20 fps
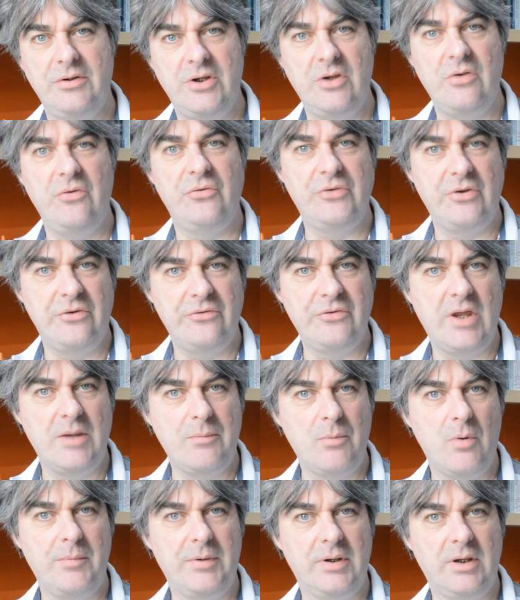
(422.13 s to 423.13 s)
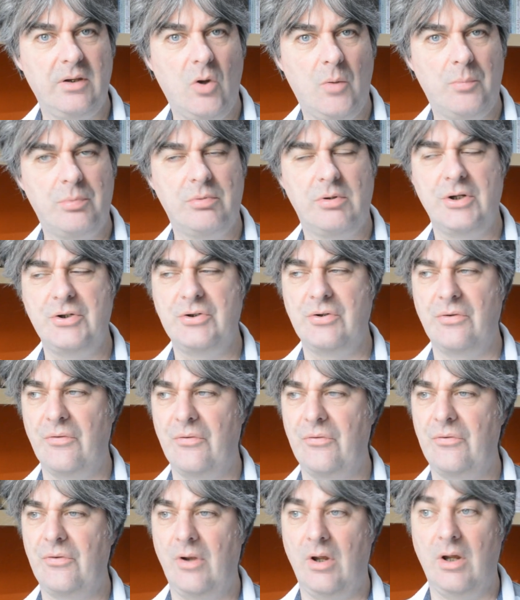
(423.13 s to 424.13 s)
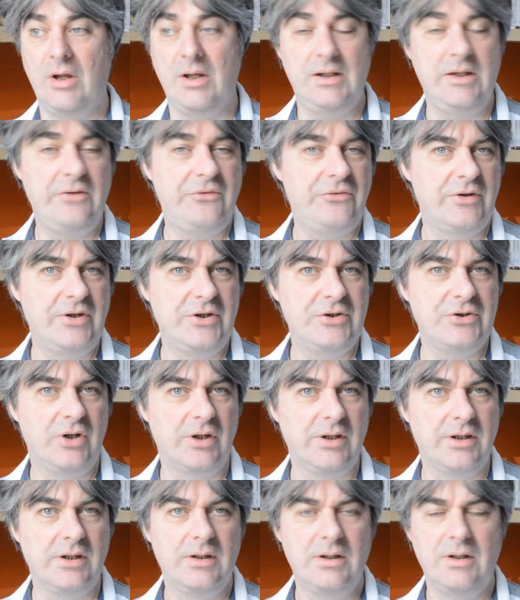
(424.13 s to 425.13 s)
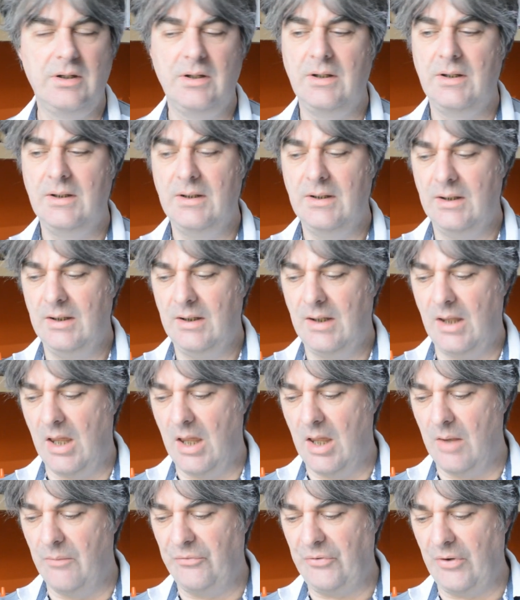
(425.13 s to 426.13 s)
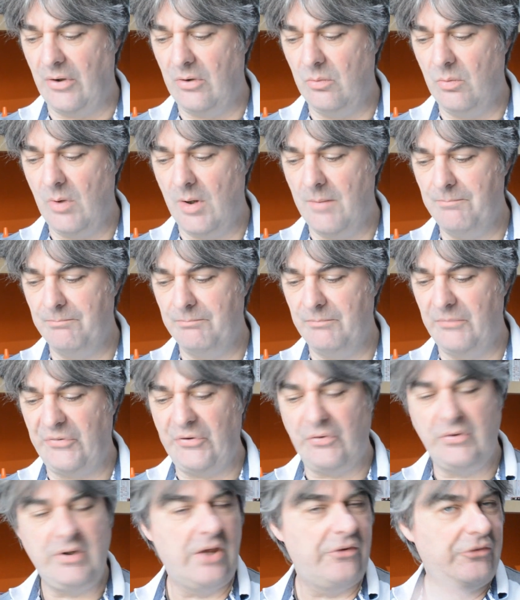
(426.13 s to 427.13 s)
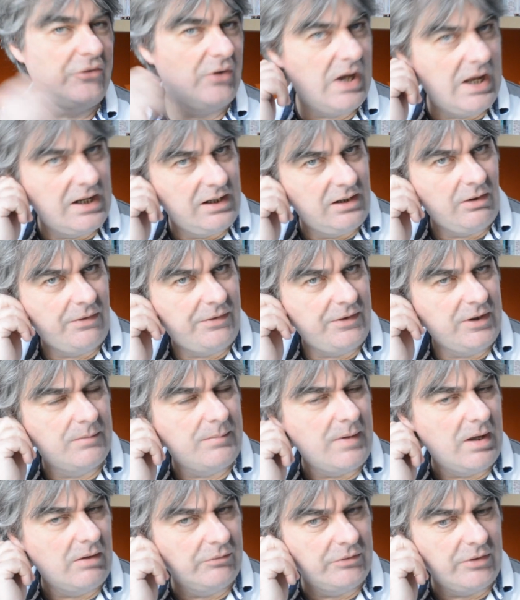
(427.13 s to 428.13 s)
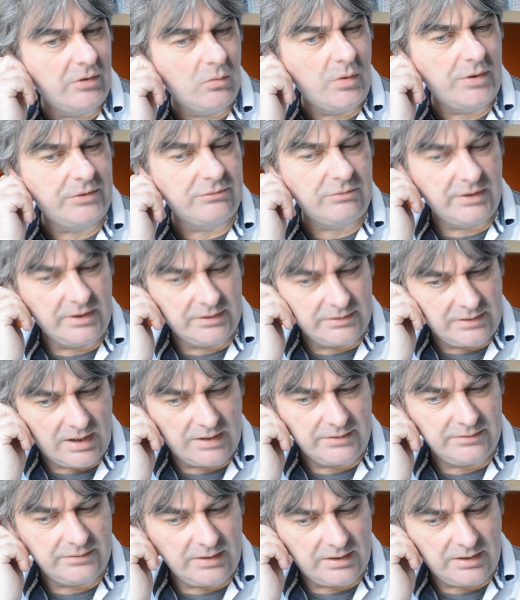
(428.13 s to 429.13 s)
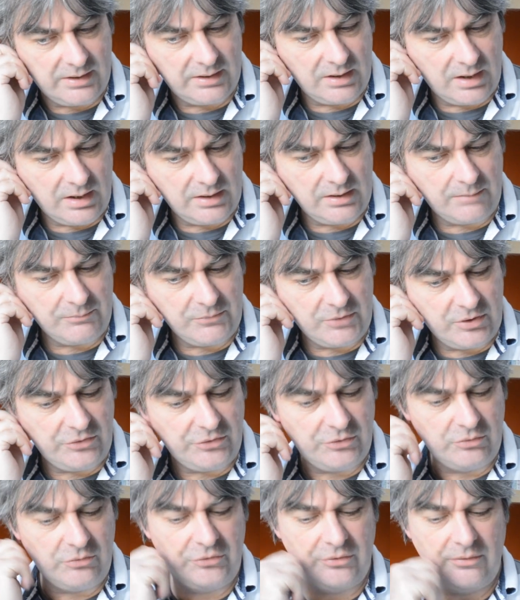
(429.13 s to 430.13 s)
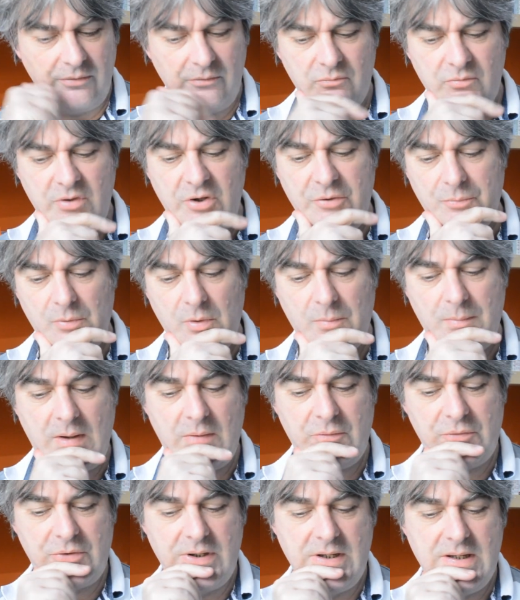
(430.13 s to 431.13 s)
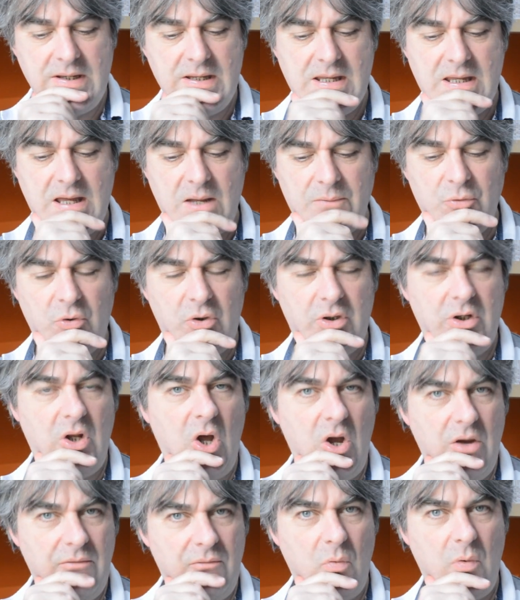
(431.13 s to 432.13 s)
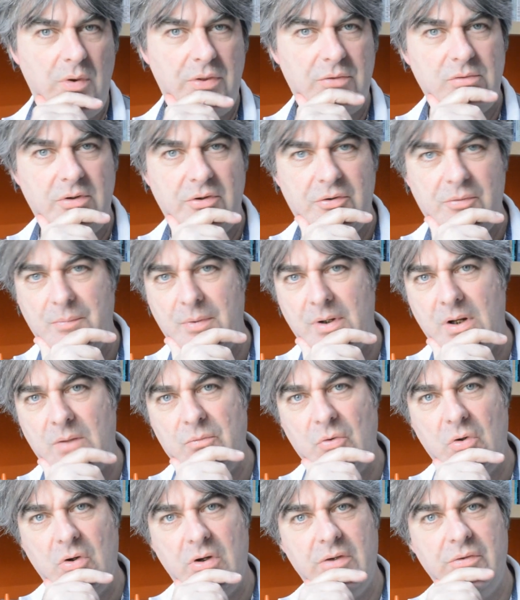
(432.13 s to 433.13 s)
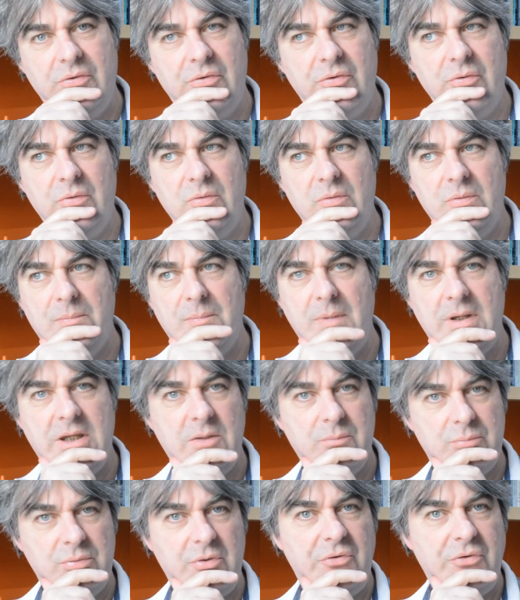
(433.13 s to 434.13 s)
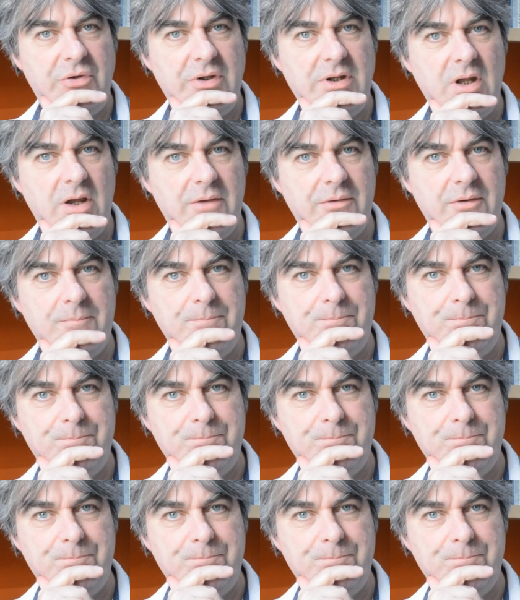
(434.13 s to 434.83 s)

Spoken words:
used in day bombing operations, at least initially. So yes, I had a little think about the weathering, and I'm going to do a reasonable amount. I'm not going to over weather it, but I'm not going to make it pristine either.